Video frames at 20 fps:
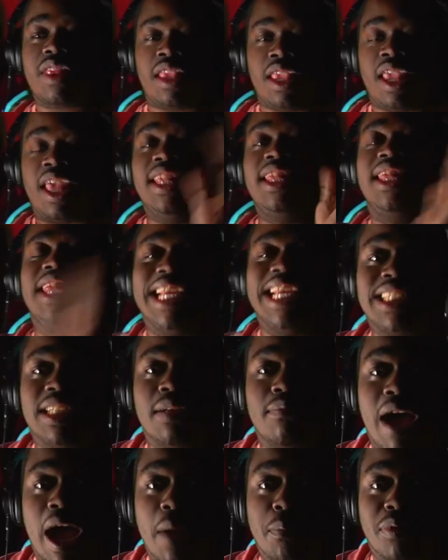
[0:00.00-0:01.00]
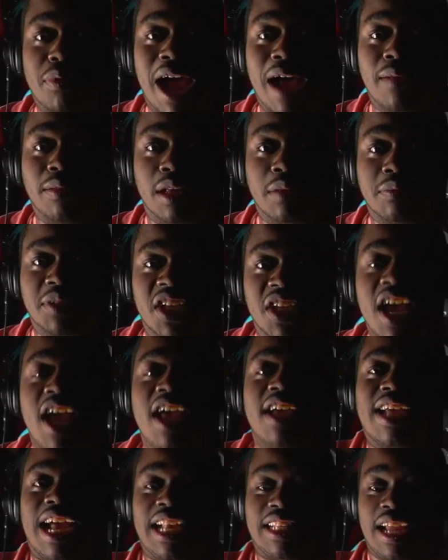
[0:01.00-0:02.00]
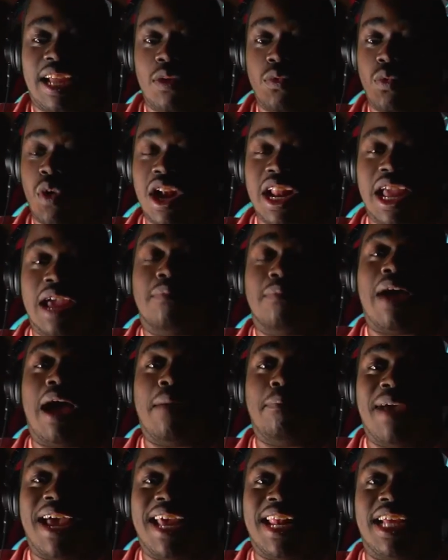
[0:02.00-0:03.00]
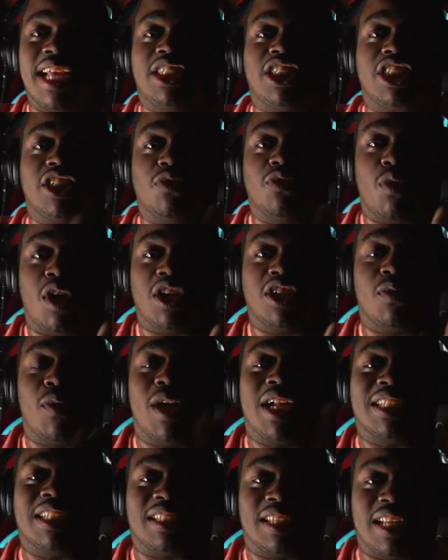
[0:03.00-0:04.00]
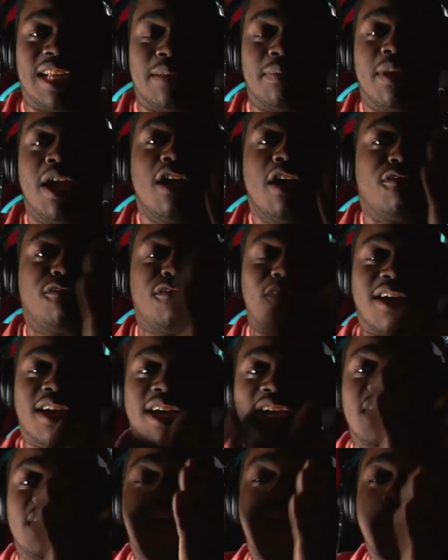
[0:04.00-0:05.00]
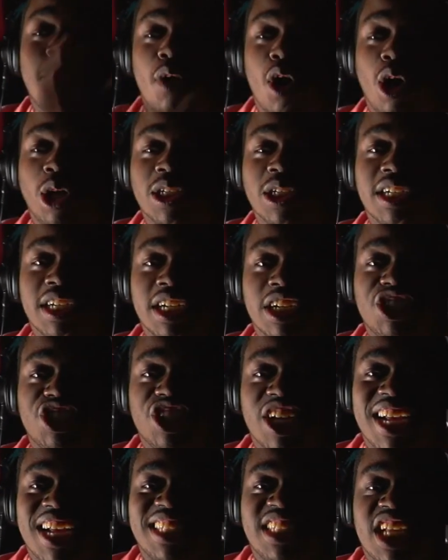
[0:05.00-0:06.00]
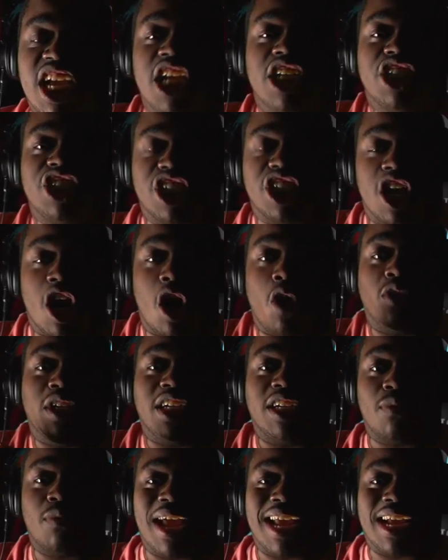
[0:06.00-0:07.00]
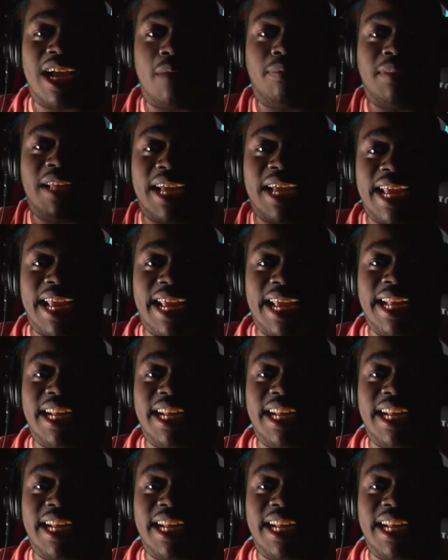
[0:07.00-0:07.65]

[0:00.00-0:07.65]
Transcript: Least of my problems, got that one in my bed and she wants to want to sleep, fucking up all of the sheets. She only wake up to eat,